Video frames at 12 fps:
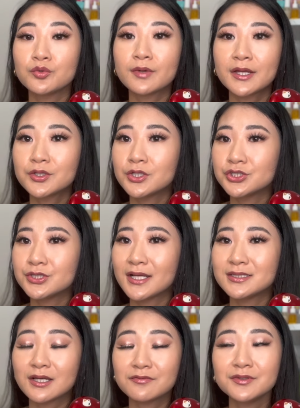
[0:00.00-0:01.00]
red cushion,
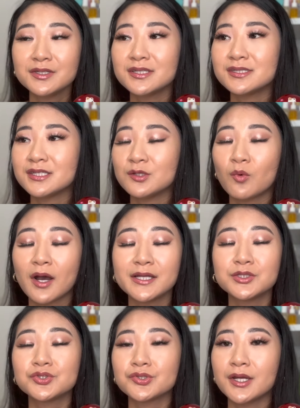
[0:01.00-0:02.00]
I definitely can see why
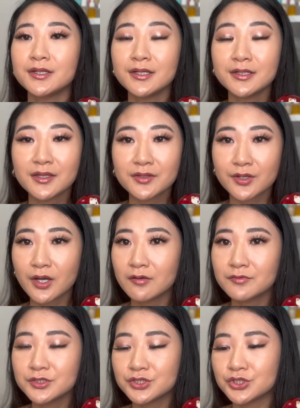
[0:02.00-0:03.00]
it's trending. The
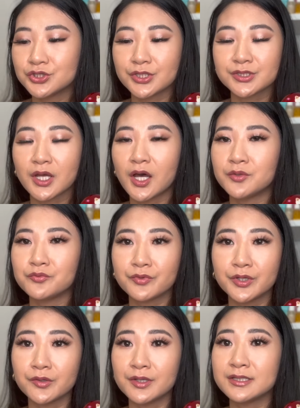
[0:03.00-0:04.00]
coverage is just
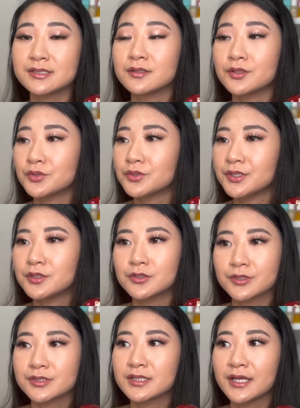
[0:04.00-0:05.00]
unreal. It's literally
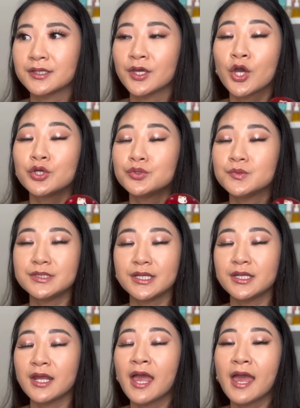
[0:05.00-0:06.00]
looks like you
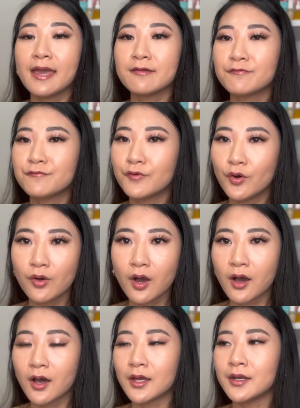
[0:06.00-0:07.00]
did a
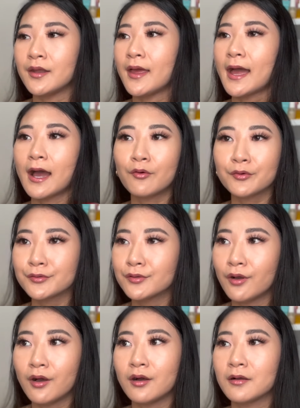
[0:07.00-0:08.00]
full-on
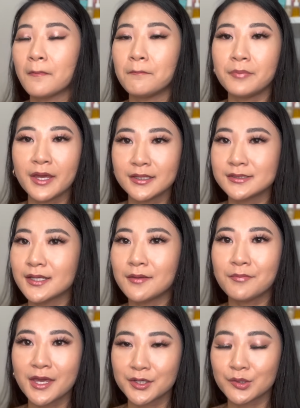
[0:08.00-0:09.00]
hour-long base
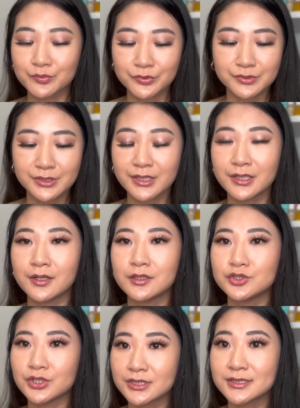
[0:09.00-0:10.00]
and makeup routine
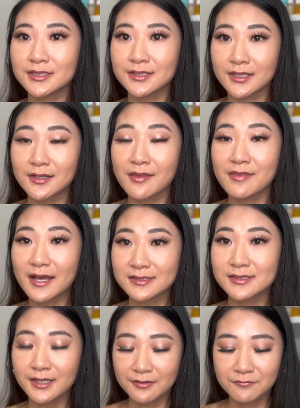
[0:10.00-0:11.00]
just to get
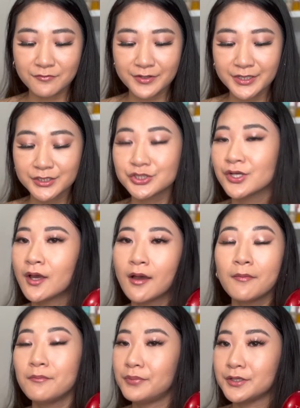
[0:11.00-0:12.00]
that skin finish,
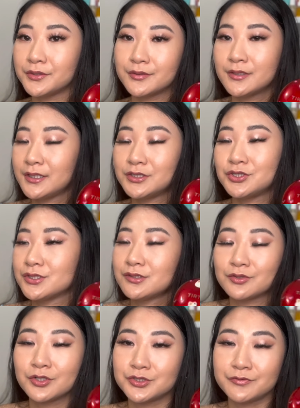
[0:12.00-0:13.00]
but it's just a
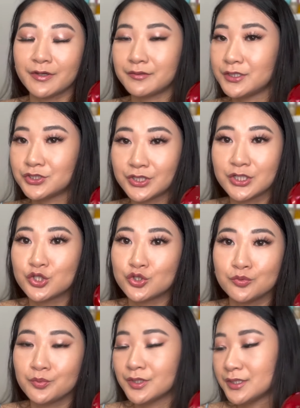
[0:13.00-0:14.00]
cushion foundation. It's
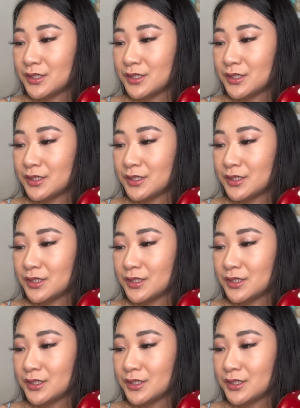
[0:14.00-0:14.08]
super easy,